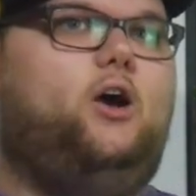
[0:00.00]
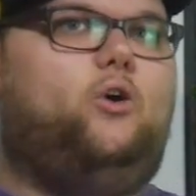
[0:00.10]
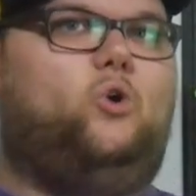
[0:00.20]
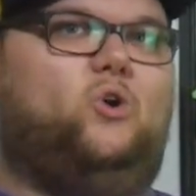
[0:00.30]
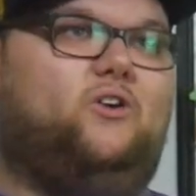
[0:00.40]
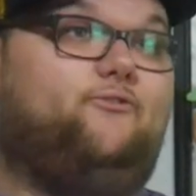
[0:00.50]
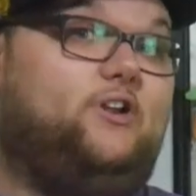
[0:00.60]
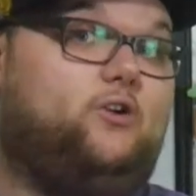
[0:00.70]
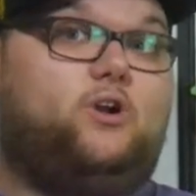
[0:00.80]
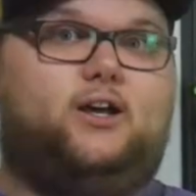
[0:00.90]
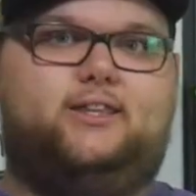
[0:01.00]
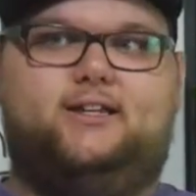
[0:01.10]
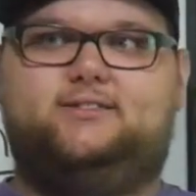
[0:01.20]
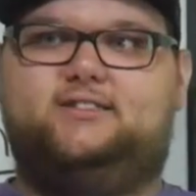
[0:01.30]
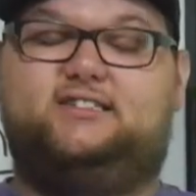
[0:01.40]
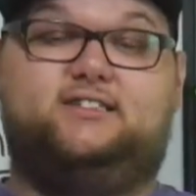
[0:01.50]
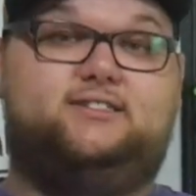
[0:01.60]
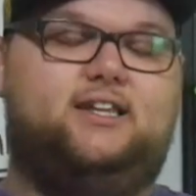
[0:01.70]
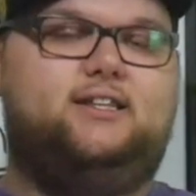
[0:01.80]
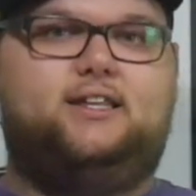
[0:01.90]
or Vigoroth has this
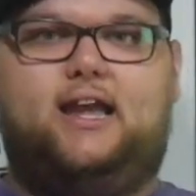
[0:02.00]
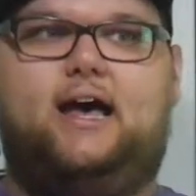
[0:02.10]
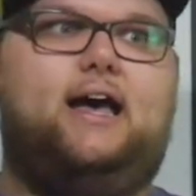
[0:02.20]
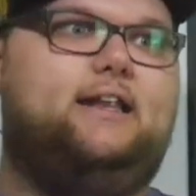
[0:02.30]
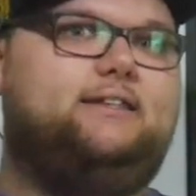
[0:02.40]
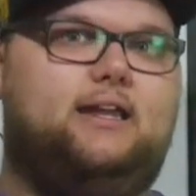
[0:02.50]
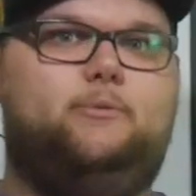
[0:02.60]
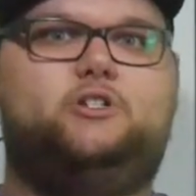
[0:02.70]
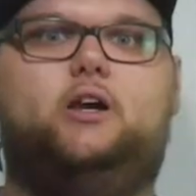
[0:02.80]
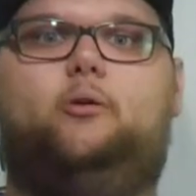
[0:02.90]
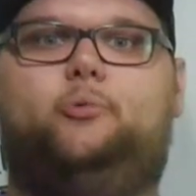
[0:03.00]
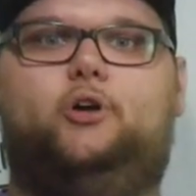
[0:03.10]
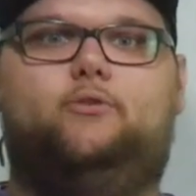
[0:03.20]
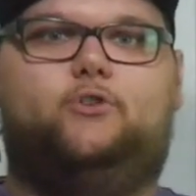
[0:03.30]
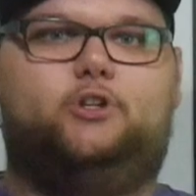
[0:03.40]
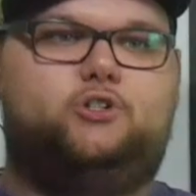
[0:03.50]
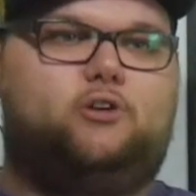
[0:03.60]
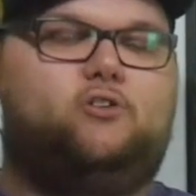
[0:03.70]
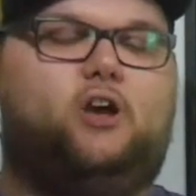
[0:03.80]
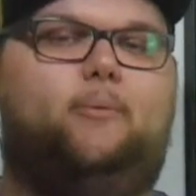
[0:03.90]
insanely high damage output for the
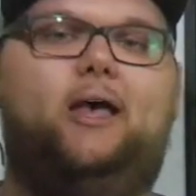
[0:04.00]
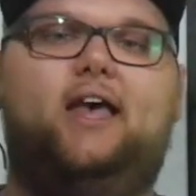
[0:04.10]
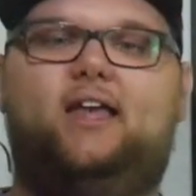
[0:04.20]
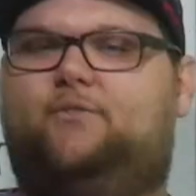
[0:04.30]
Jungle Cup.